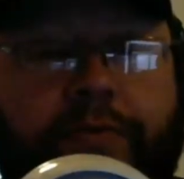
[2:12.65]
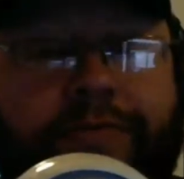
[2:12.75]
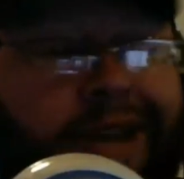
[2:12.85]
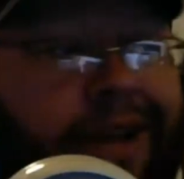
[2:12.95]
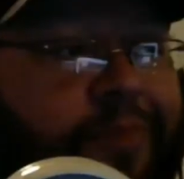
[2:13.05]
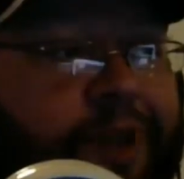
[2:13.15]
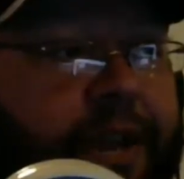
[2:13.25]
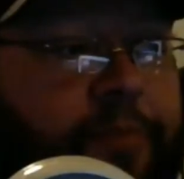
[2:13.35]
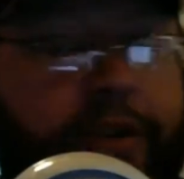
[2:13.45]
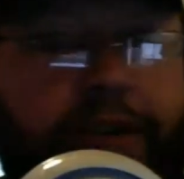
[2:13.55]
not
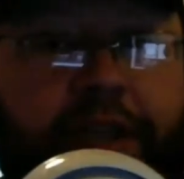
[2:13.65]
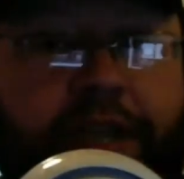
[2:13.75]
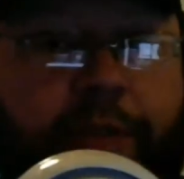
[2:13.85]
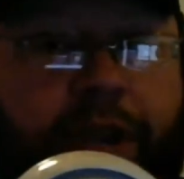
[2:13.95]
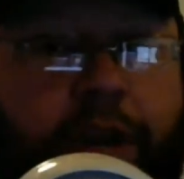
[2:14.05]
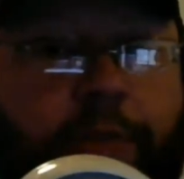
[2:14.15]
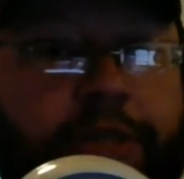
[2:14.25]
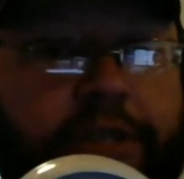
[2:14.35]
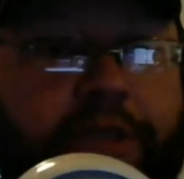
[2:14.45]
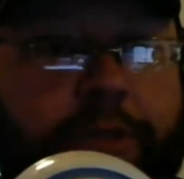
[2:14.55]
bad, but think about how much
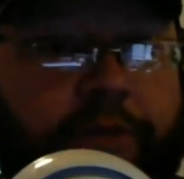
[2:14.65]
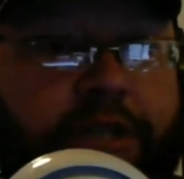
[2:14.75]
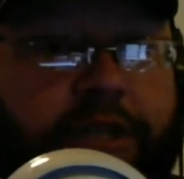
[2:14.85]
if they booked a